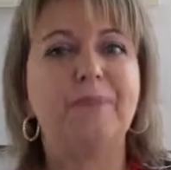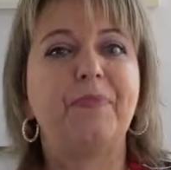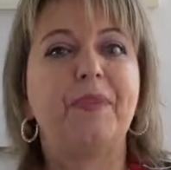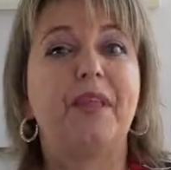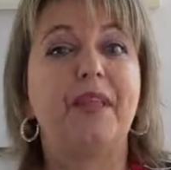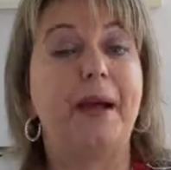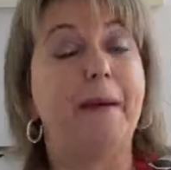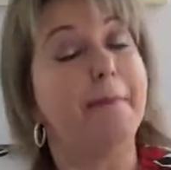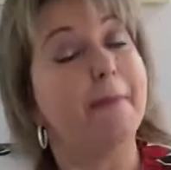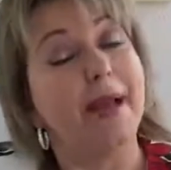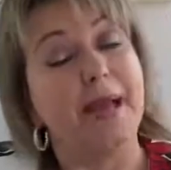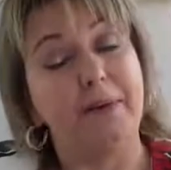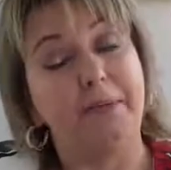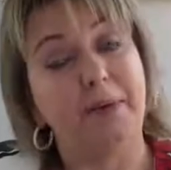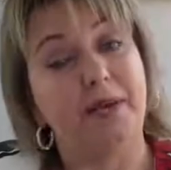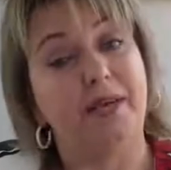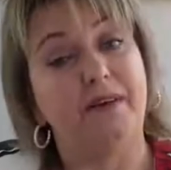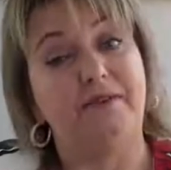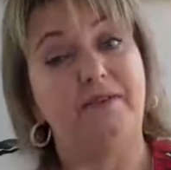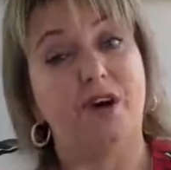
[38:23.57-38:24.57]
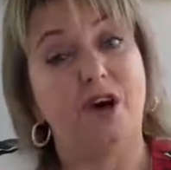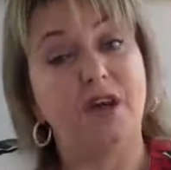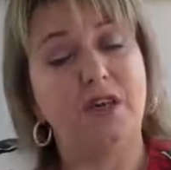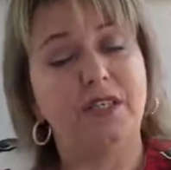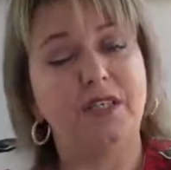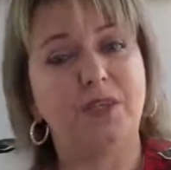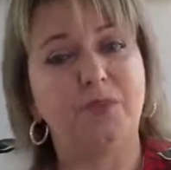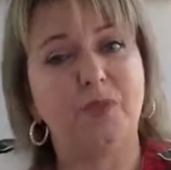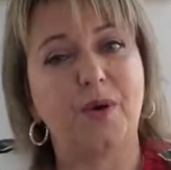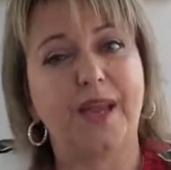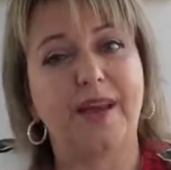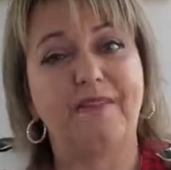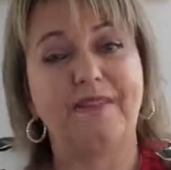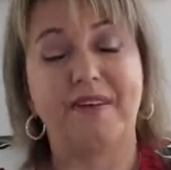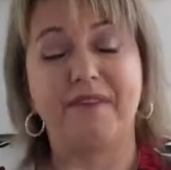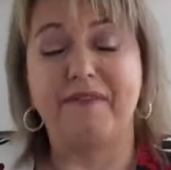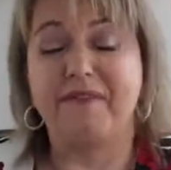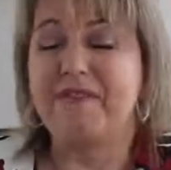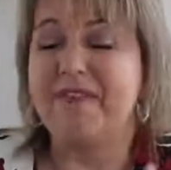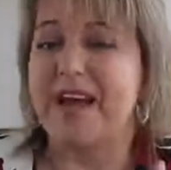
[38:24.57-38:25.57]
that may be Avant, and we have
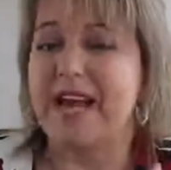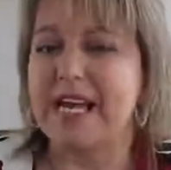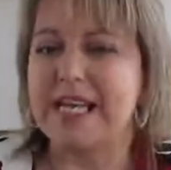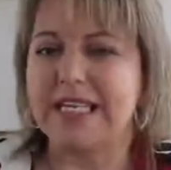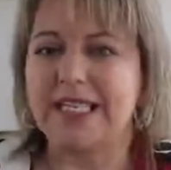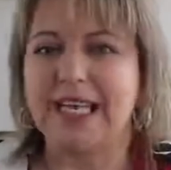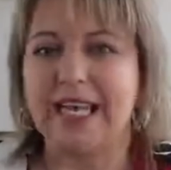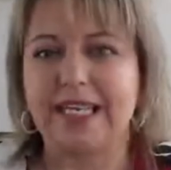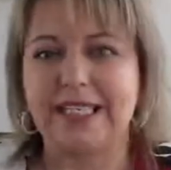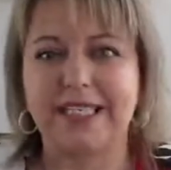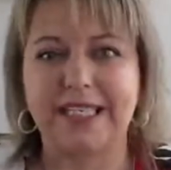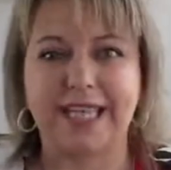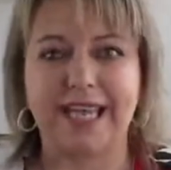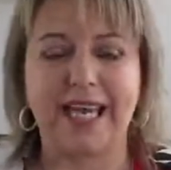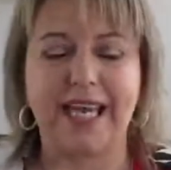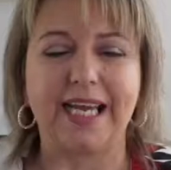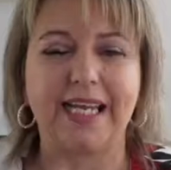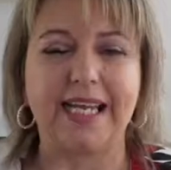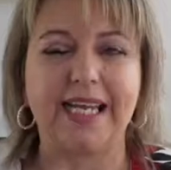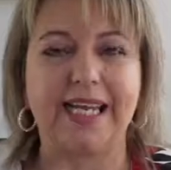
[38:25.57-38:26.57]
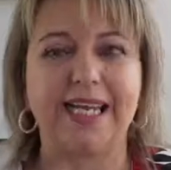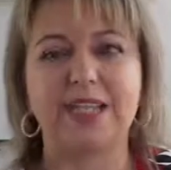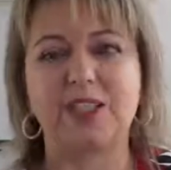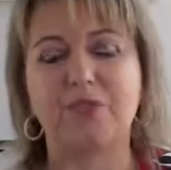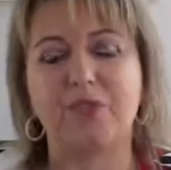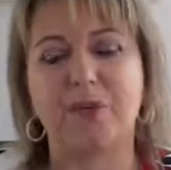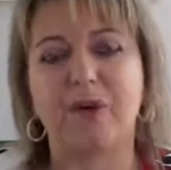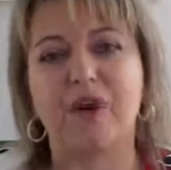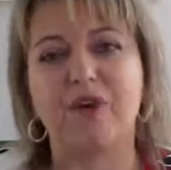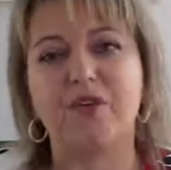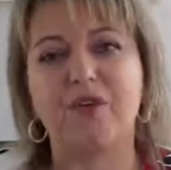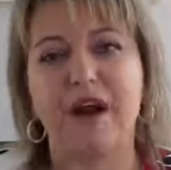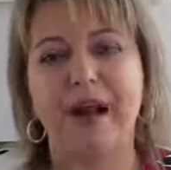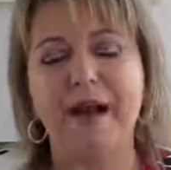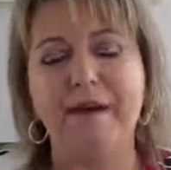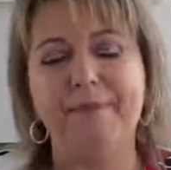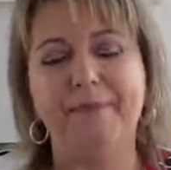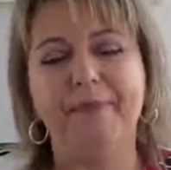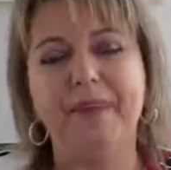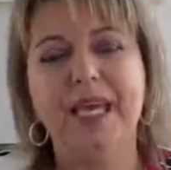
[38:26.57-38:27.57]
a fantastic NCLEX
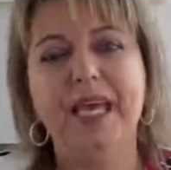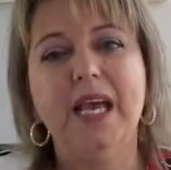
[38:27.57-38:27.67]
program,